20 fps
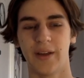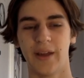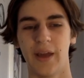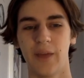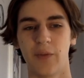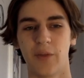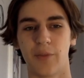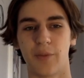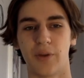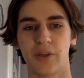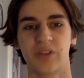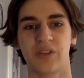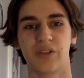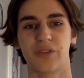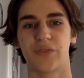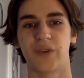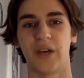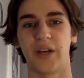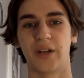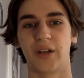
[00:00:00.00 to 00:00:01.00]
and with most of us
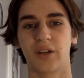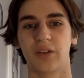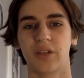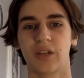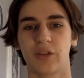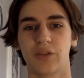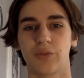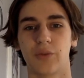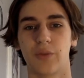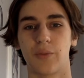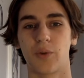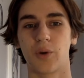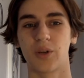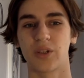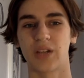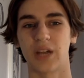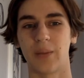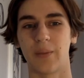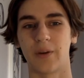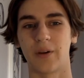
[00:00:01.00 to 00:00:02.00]
finding ourselves with more
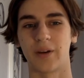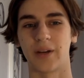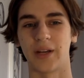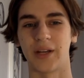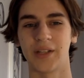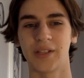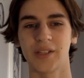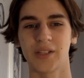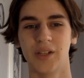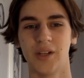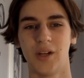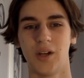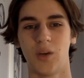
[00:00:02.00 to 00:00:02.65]
time on our hands,